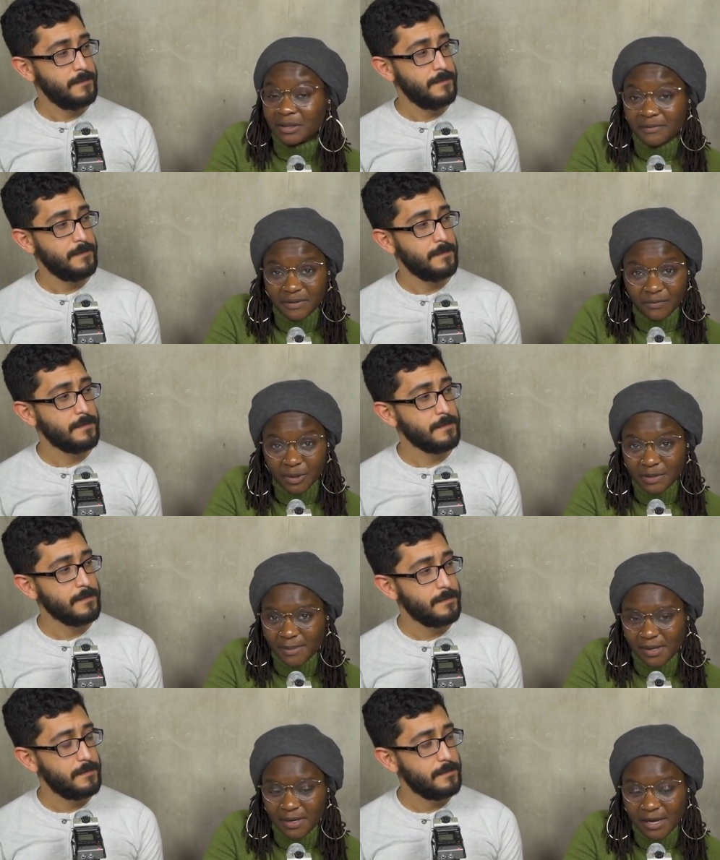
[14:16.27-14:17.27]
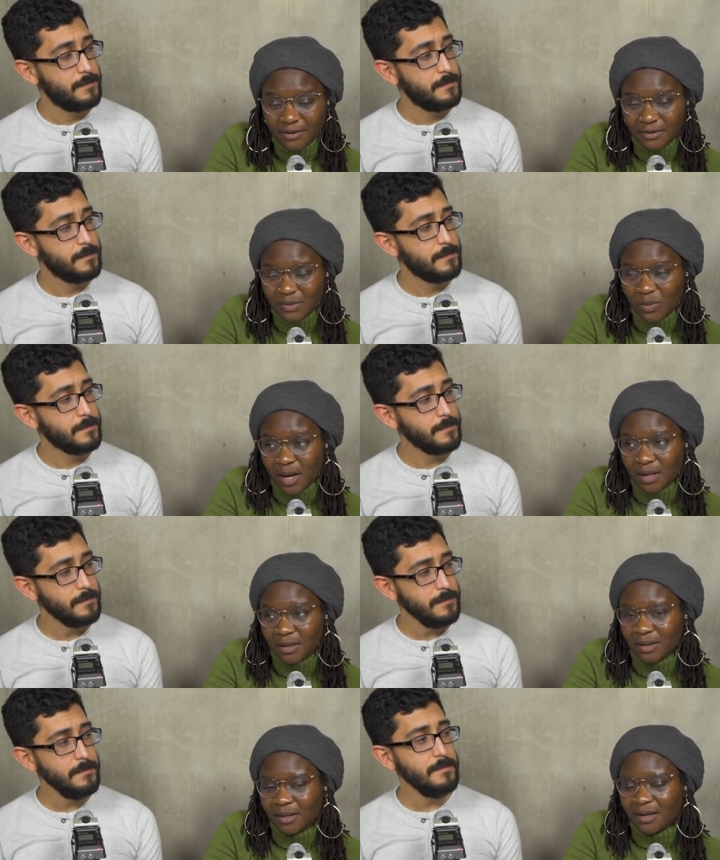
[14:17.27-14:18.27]
Speaker 1: leave us a voicemail on Anchor as well.
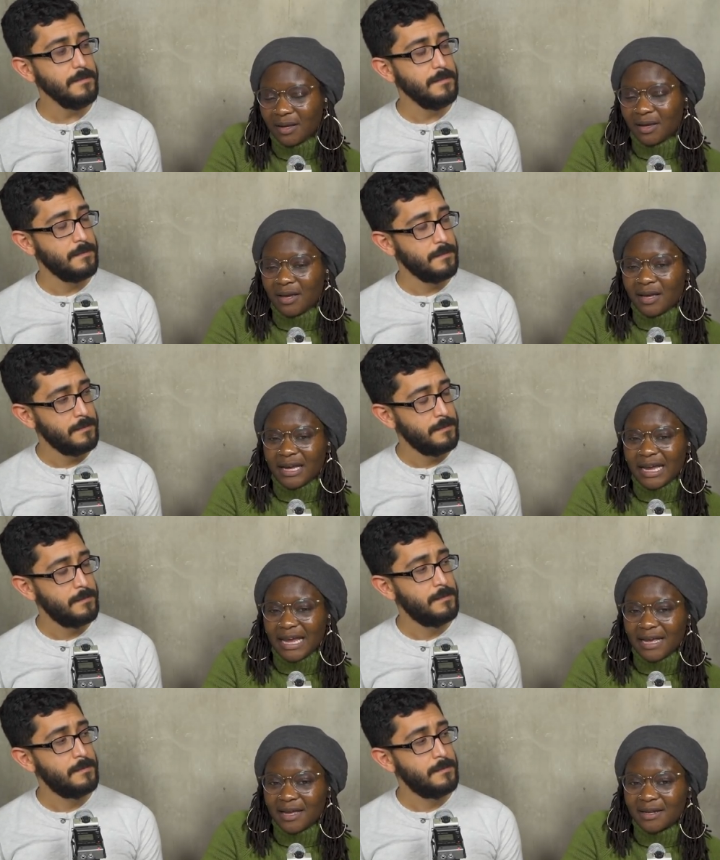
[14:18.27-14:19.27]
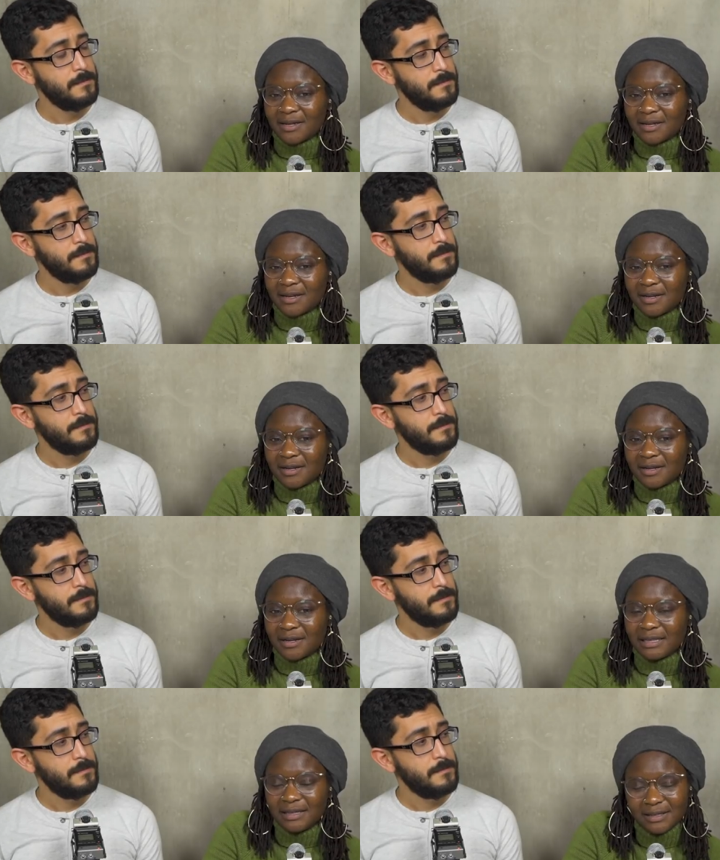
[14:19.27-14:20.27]
And
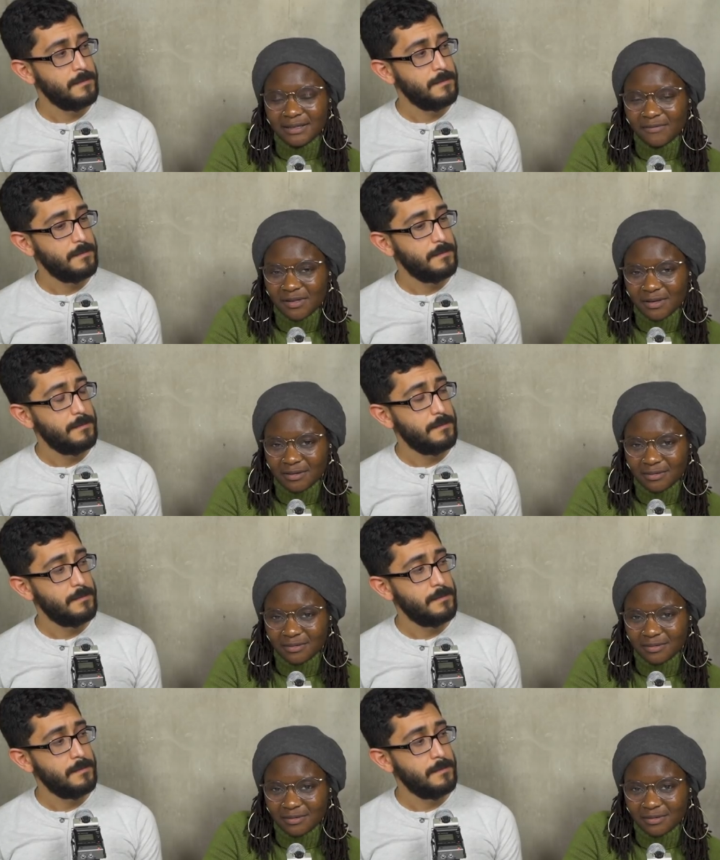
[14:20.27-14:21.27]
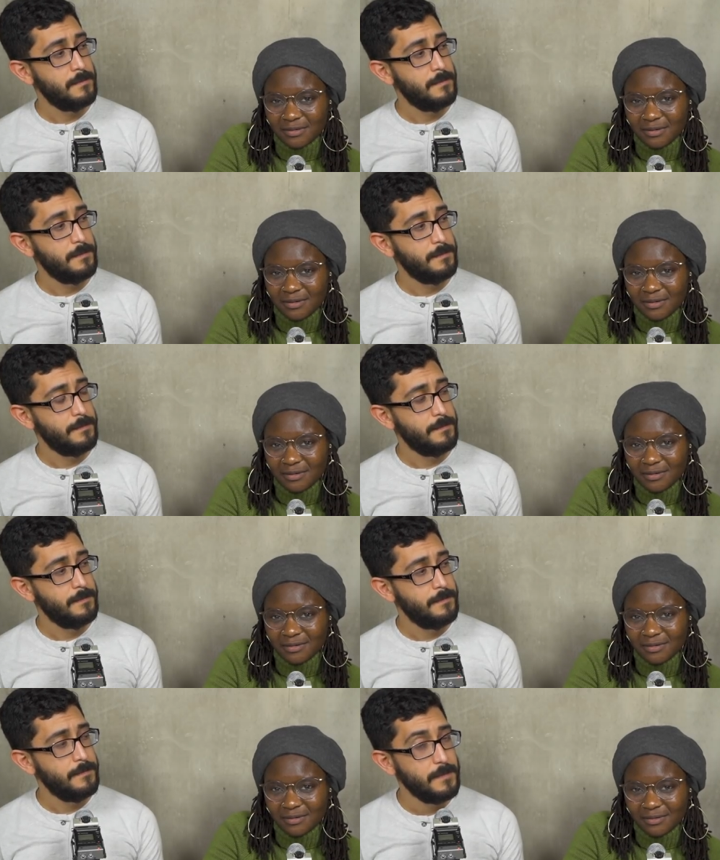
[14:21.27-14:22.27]
I think that's everything.
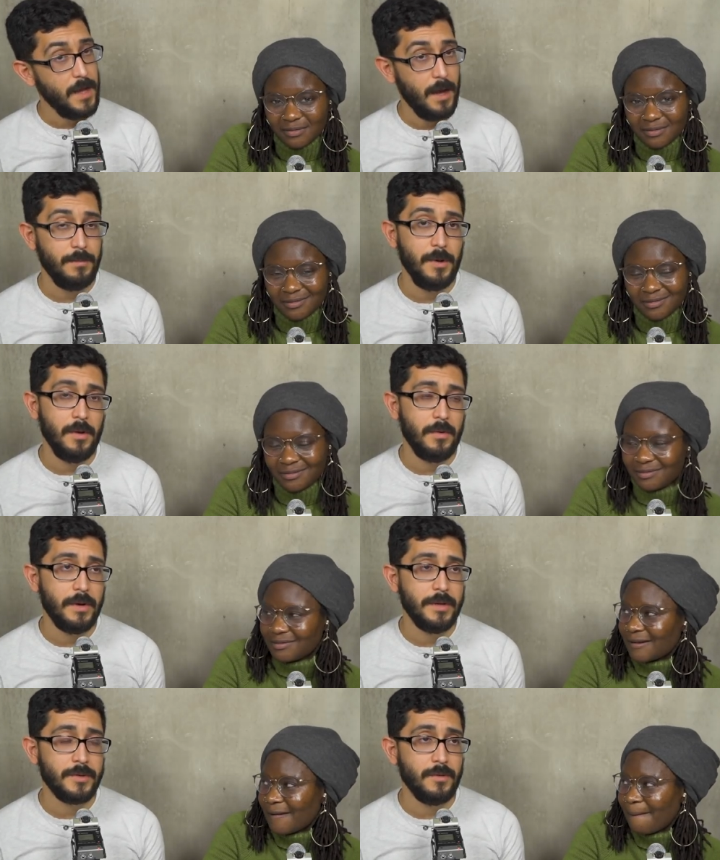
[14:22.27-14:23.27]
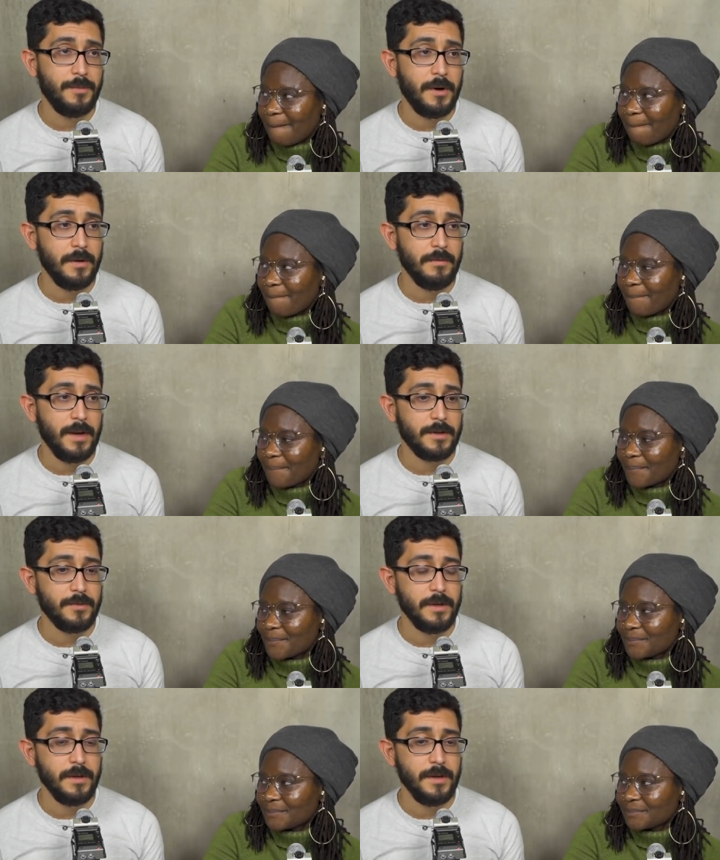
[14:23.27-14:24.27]
Speaker 2: Yeah, y'all are an integral part of
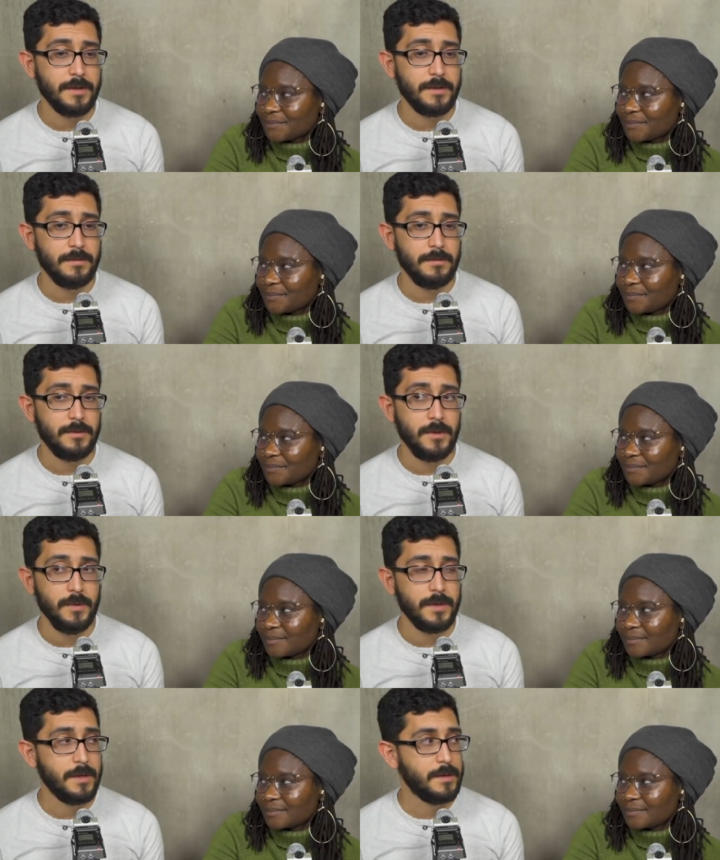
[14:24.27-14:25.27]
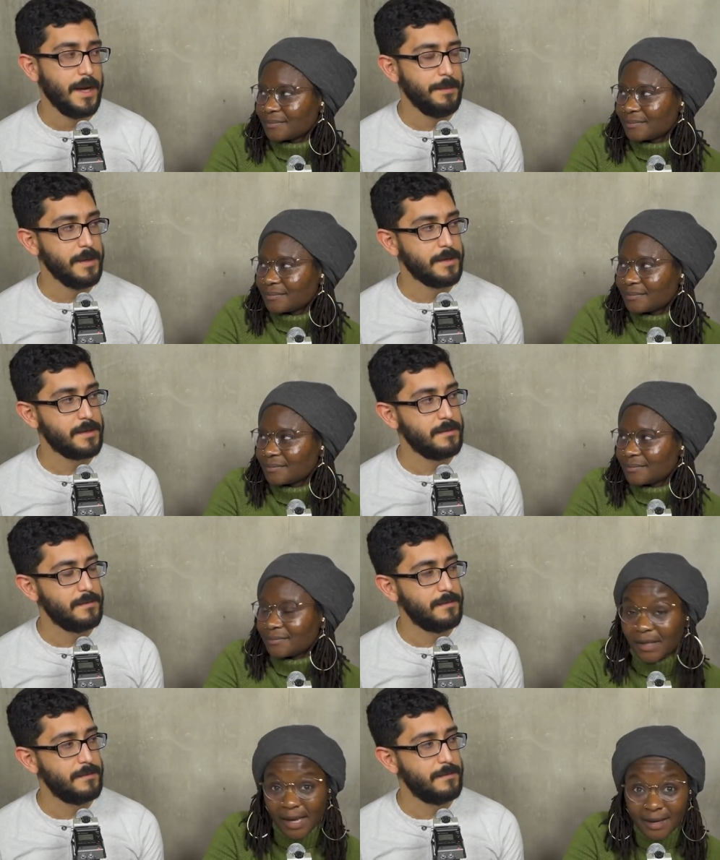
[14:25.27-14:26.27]
actually us choosing topics.
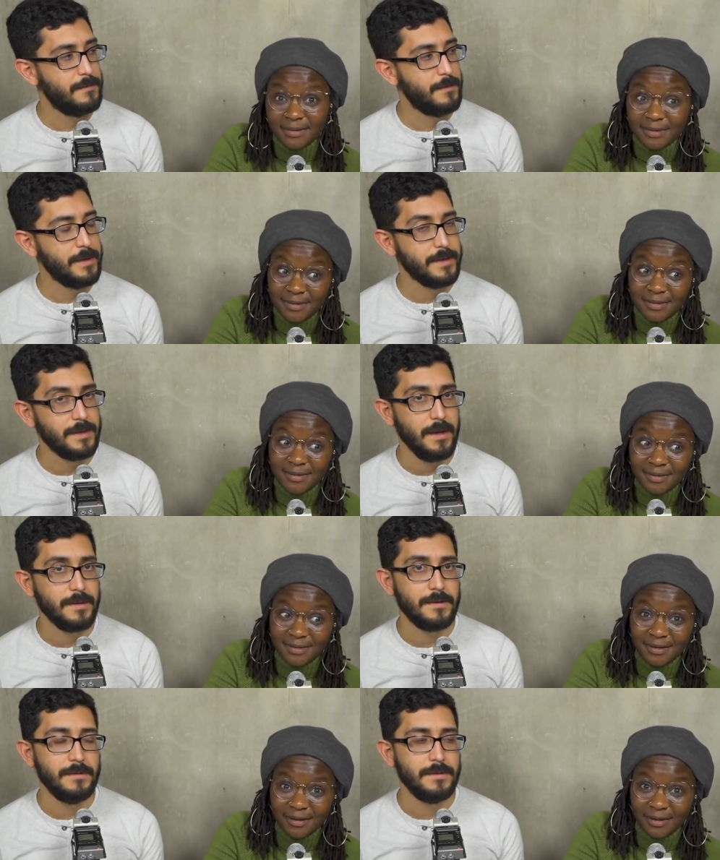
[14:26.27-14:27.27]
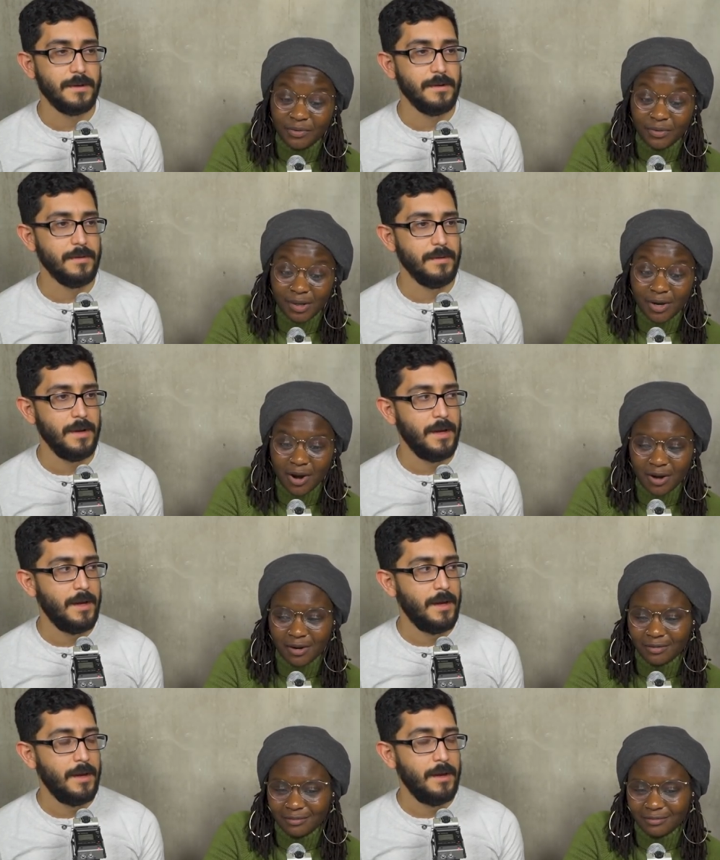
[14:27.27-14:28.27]
Speaker 1: Yes. For these things. So you really are.